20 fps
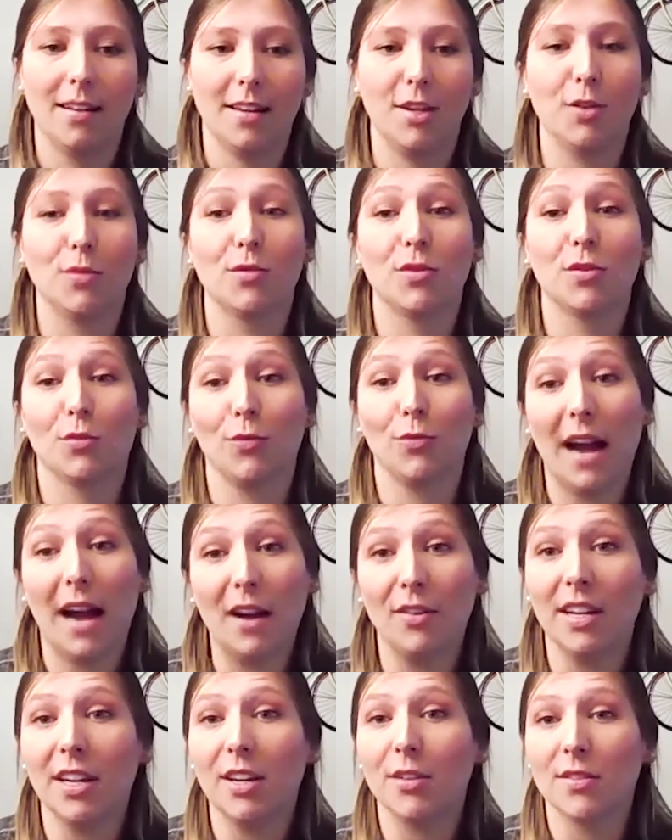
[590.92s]
you know
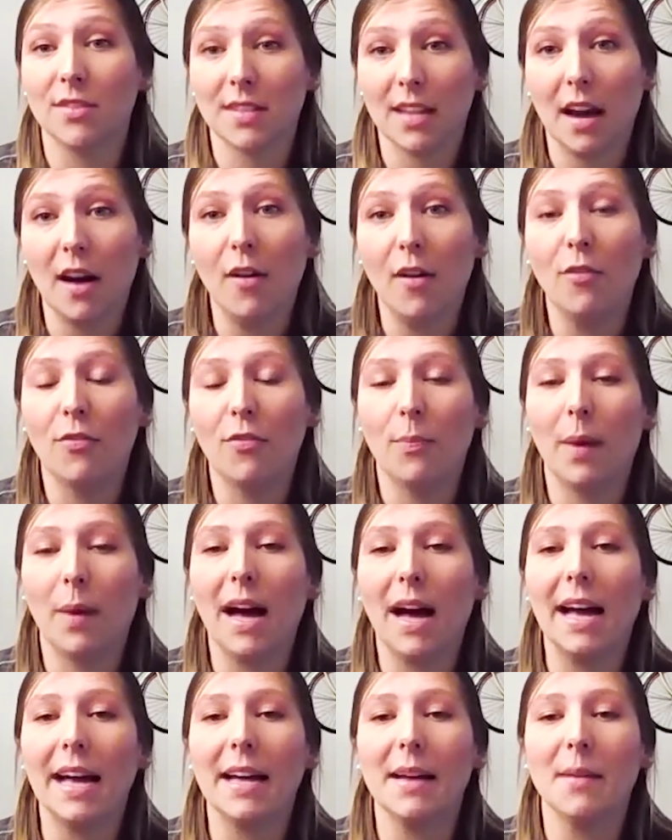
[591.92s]
surrounding yourself
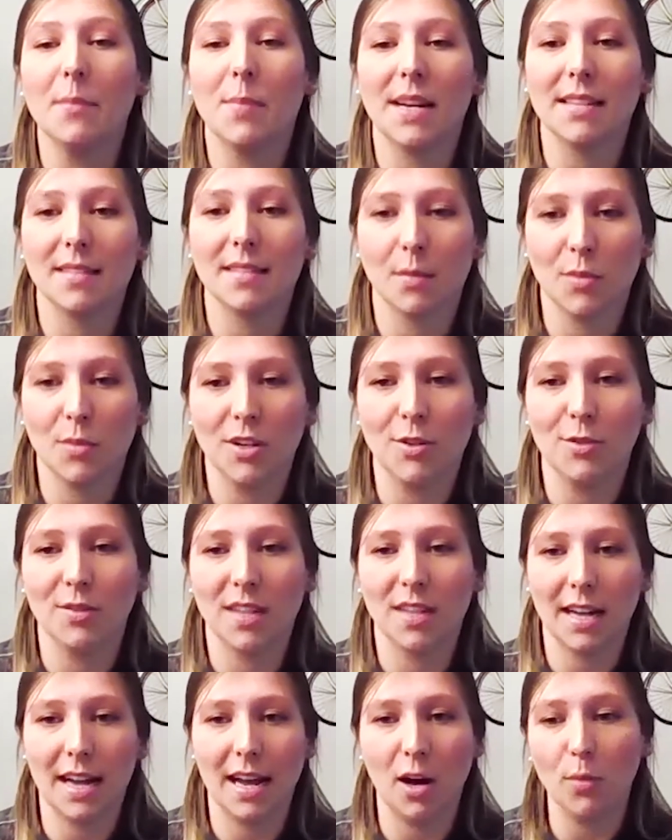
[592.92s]
by by someone
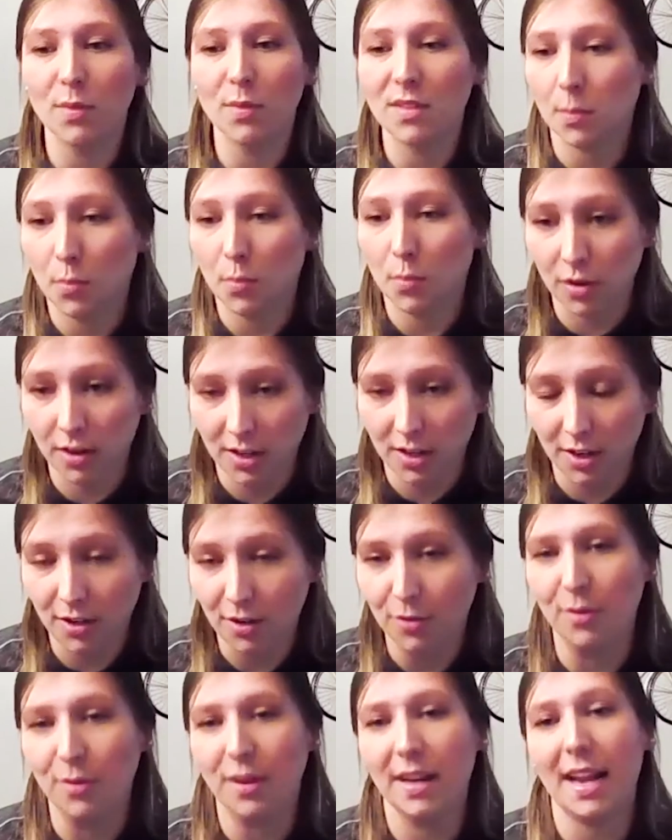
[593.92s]
who's going to help support
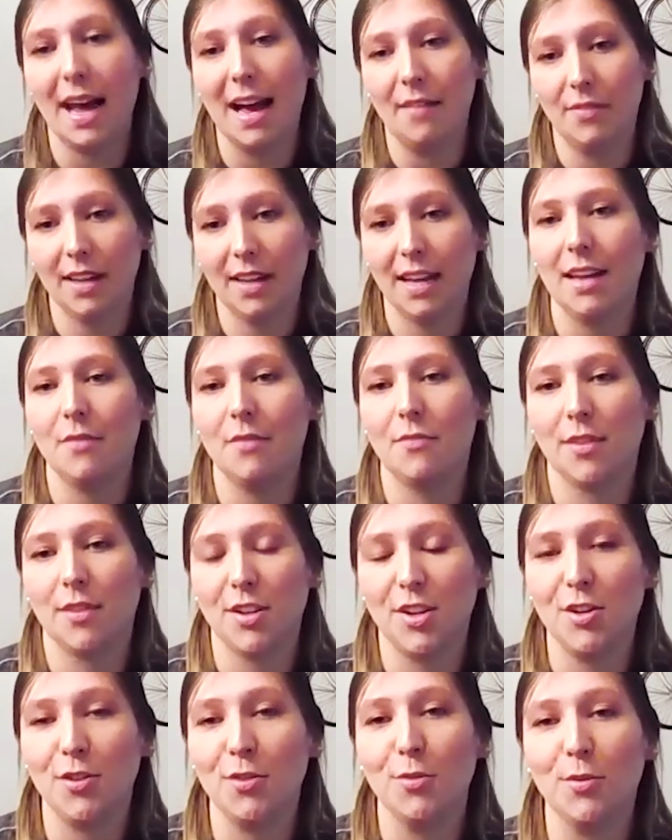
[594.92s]
you and advocate for
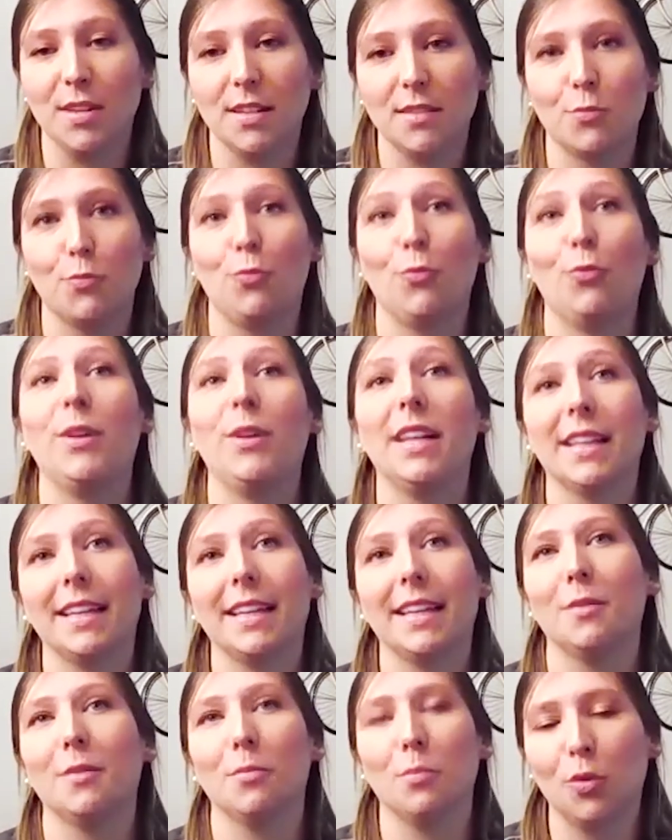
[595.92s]
you is
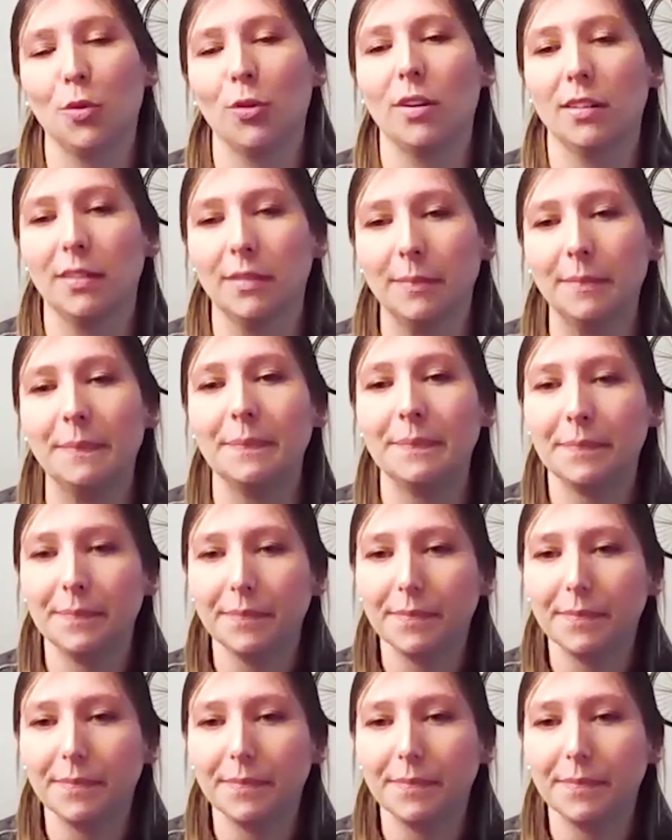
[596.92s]
really important